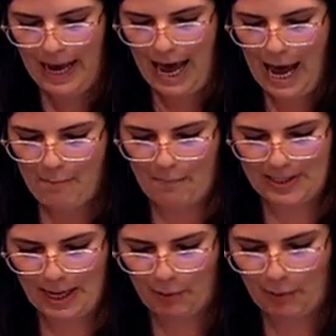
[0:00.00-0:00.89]

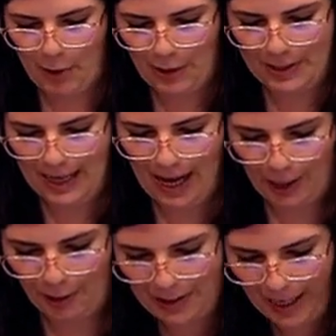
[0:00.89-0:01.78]
Some of those
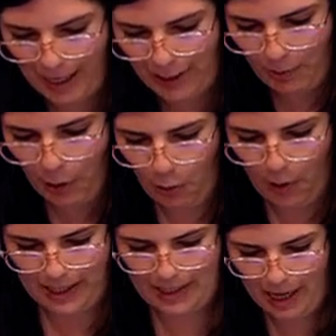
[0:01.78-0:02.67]
critiques were
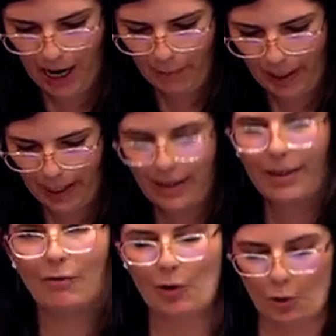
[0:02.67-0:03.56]
always sharp. He,
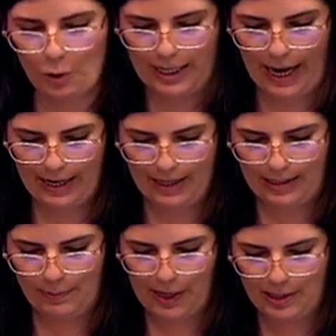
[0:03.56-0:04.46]
of course, hated
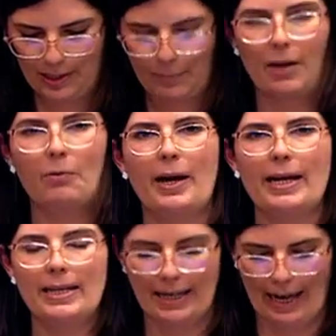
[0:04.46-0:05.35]
speeches being
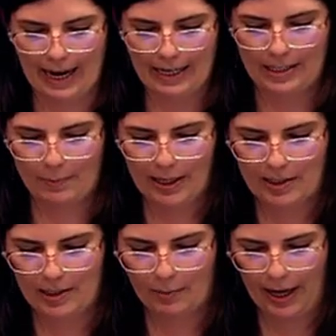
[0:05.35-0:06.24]
read. He hated
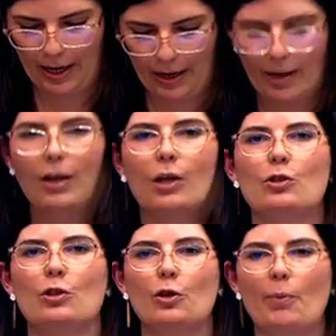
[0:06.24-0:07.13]
speeches being
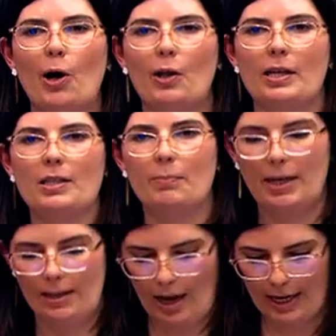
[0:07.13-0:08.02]
too polished, but
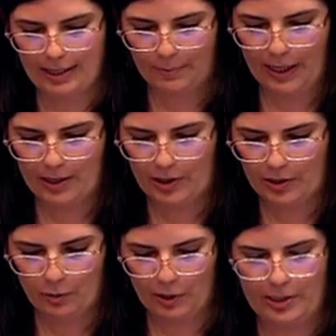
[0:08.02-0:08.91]
he liked
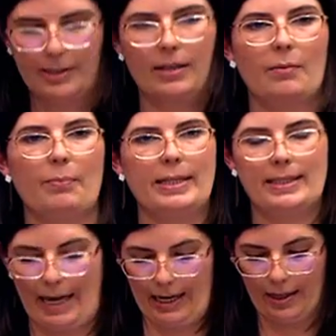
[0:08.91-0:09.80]
speeches which didn't miss
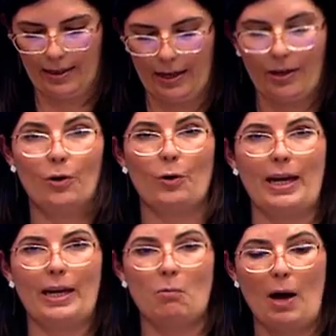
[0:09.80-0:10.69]
anything or
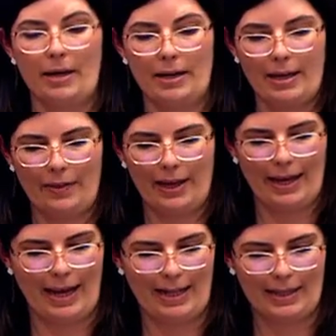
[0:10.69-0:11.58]
anyone, and they're
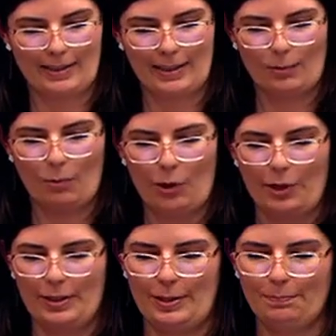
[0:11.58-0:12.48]
Alex's
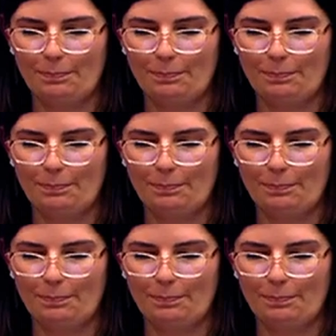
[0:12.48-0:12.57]
words.